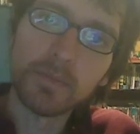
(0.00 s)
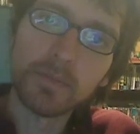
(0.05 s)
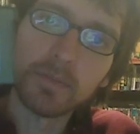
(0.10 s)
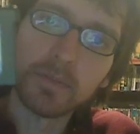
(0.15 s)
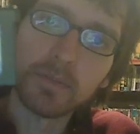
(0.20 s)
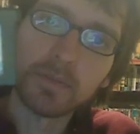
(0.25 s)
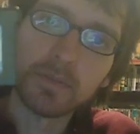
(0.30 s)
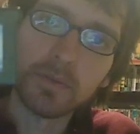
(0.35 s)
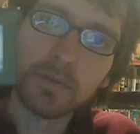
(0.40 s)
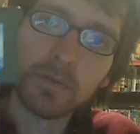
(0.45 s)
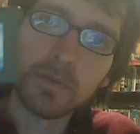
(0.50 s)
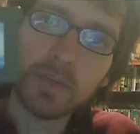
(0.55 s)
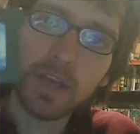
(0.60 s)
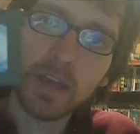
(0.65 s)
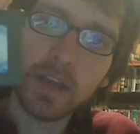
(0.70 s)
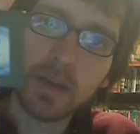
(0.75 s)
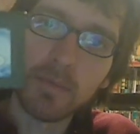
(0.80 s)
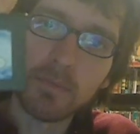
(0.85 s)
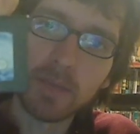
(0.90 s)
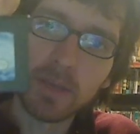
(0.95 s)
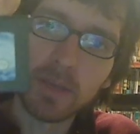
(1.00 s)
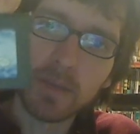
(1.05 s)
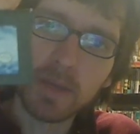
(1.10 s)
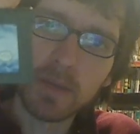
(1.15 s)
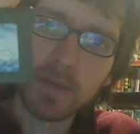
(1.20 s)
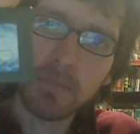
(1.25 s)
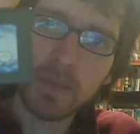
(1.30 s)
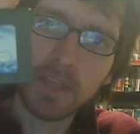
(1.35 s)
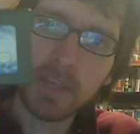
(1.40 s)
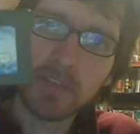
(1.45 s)
So yeah, Mega Man
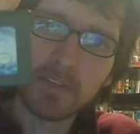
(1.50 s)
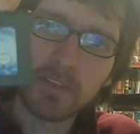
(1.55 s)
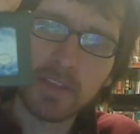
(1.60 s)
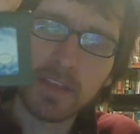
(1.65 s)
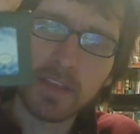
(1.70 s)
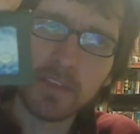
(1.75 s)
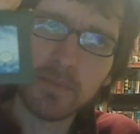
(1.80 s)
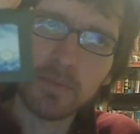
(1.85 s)
and Bass. That